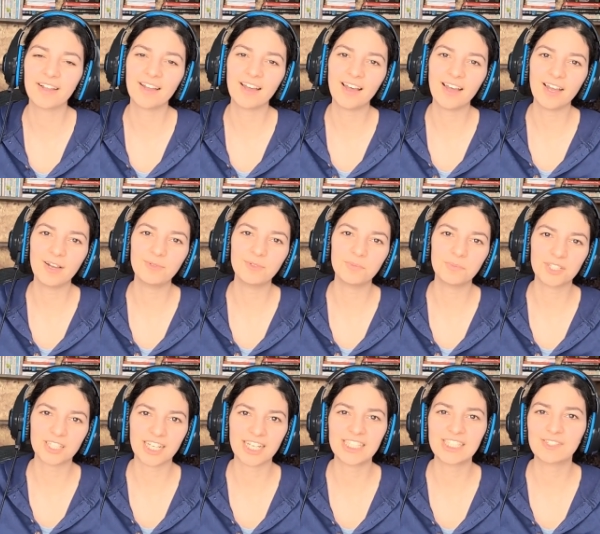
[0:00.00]
it would be
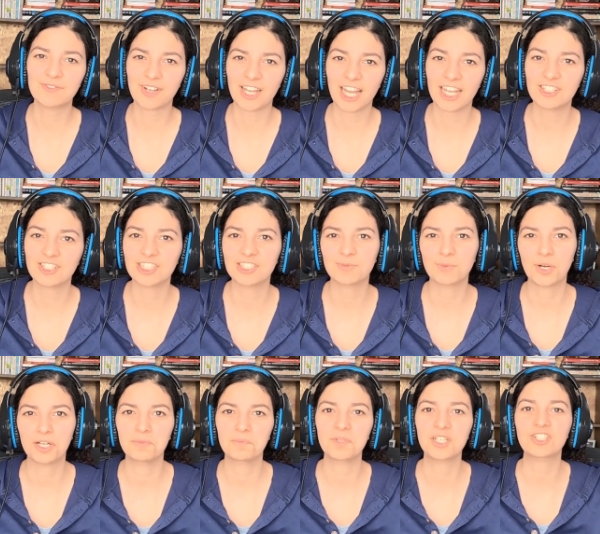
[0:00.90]
nice if I had just
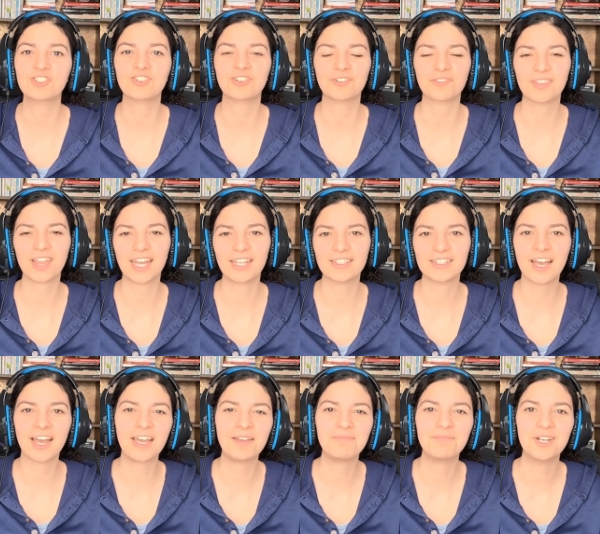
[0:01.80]
one picture of that
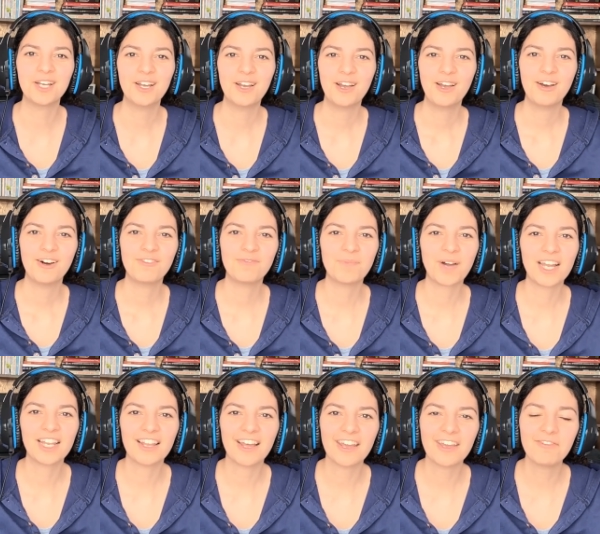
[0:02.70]
time of my
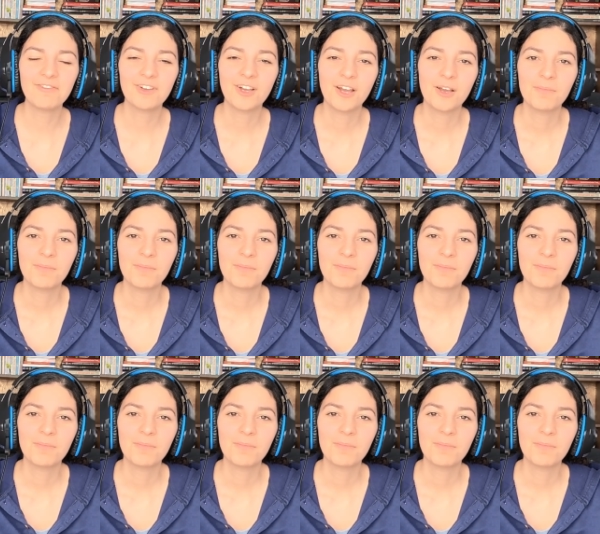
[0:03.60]
life.